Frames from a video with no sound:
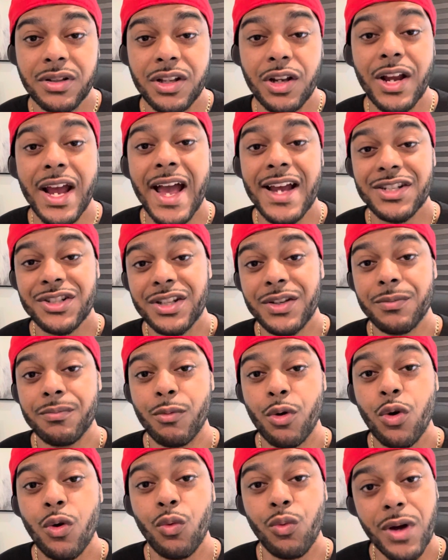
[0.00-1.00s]
They're actually
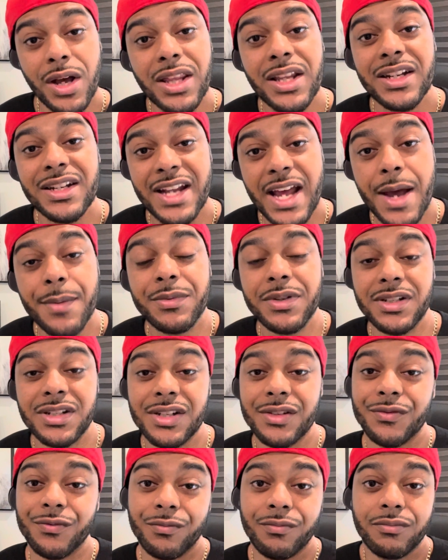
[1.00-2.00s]
more well adapted
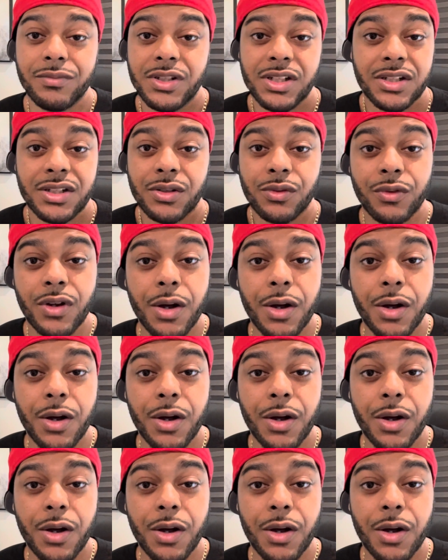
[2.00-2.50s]
to